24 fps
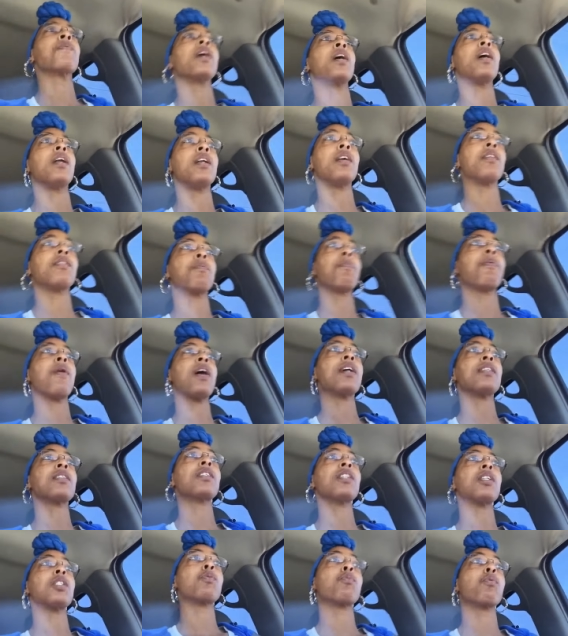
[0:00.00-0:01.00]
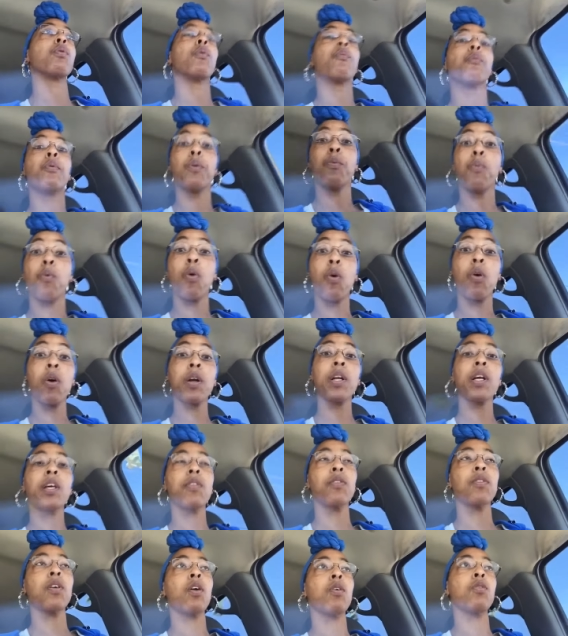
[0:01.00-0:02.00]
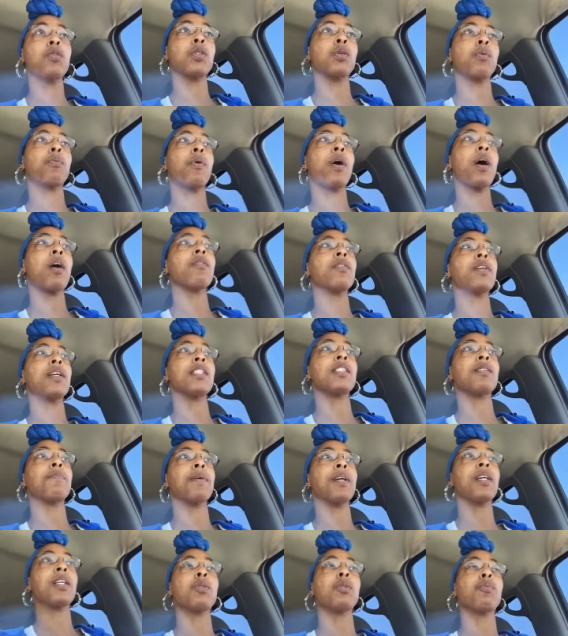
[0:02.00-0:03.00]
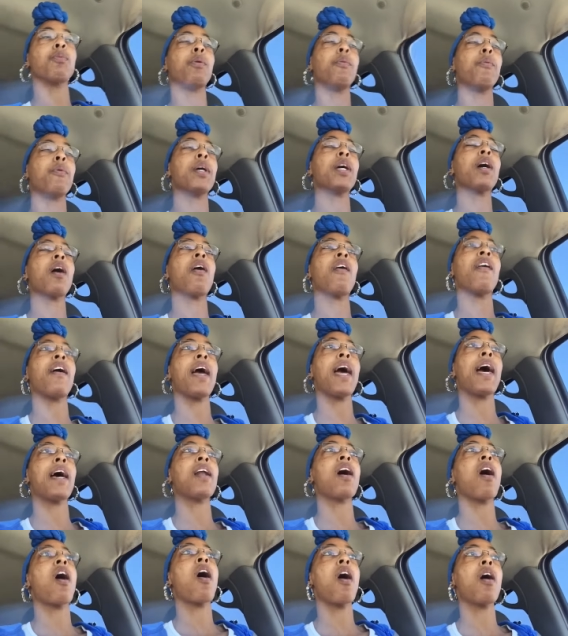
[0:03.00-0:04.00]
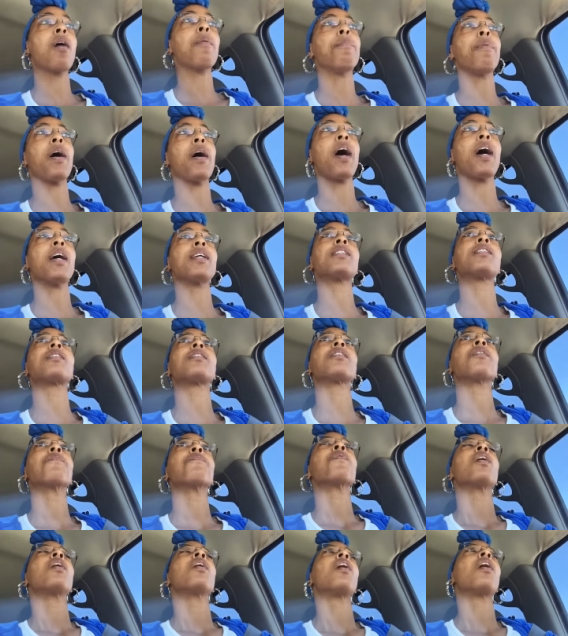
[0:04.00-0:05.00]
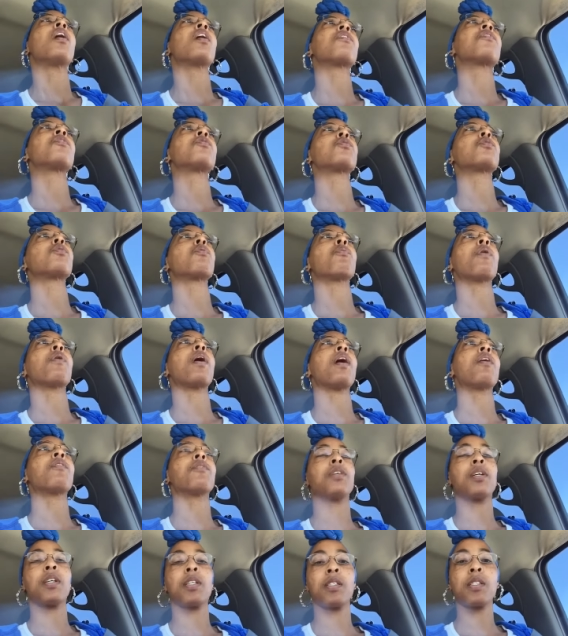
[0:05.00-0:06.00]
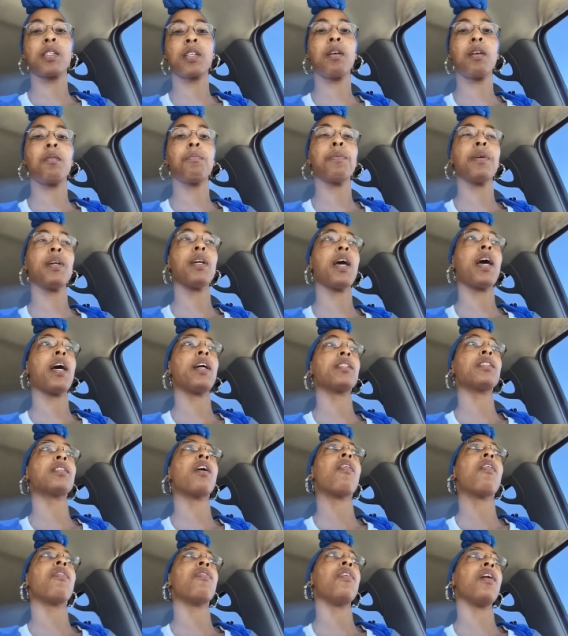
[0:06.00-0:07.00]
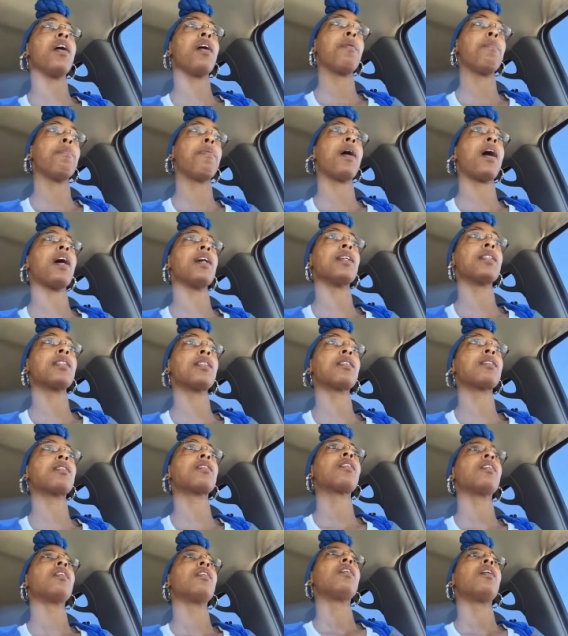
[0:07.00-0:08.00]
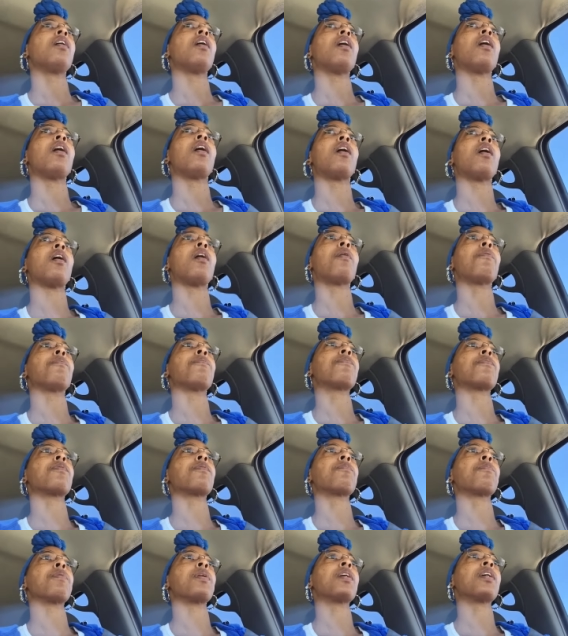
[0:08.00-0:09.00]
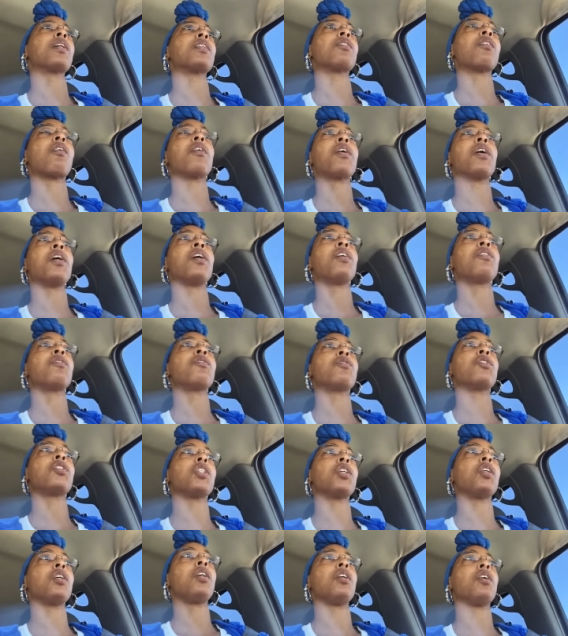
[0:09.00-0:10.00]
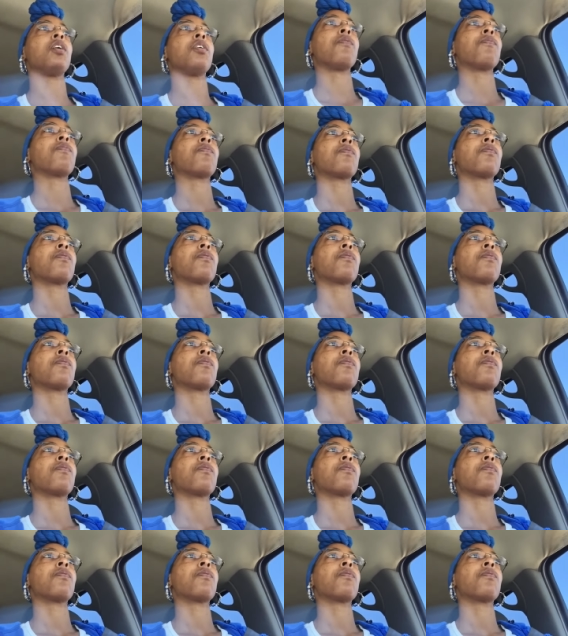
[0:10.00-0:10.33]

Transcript: And in the process, we're rewarding those around us because when we are at our best, others around us can be at their best. Um, because our energy